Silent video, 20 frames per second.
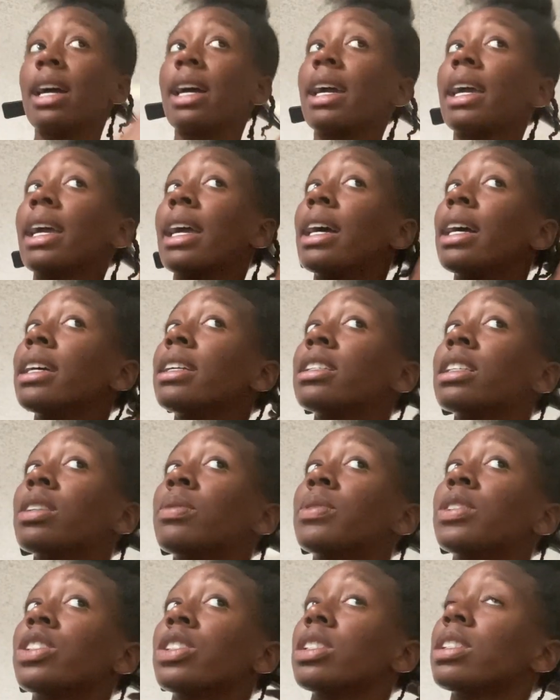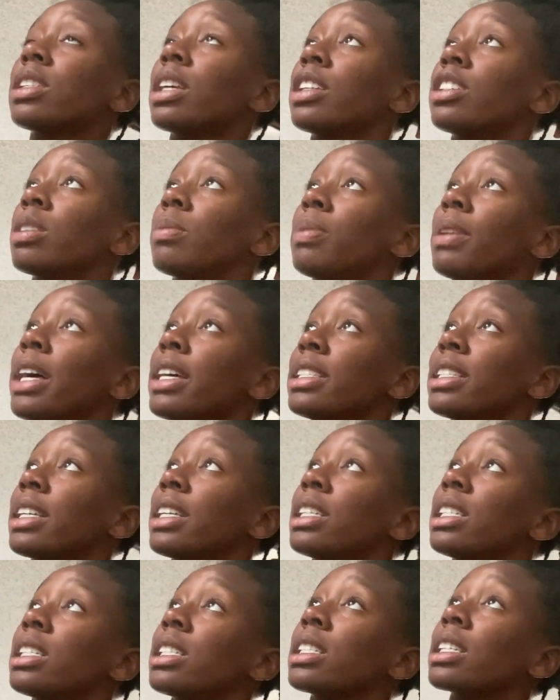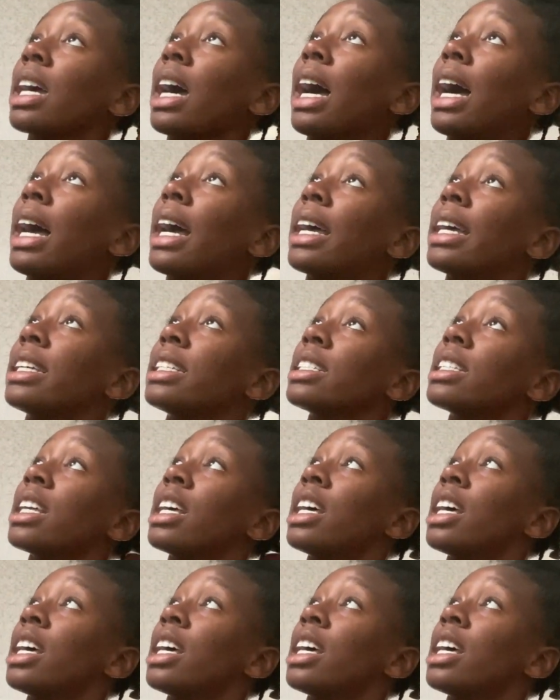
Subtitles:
and it was just such a blessing in disguise